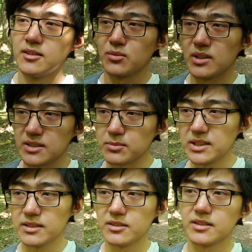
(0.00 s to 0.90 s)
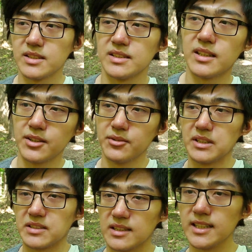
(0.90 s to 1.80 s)
whereas Windows is not
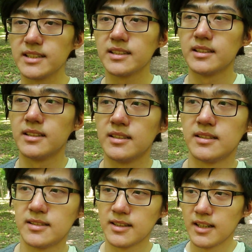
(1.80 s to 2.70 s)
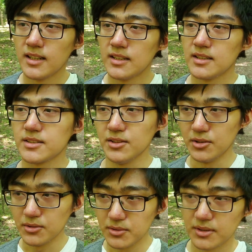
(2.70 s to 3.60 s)
Unix-like.
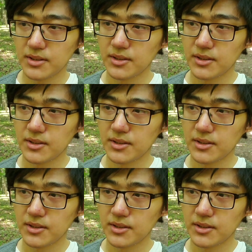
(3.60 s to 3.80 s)
So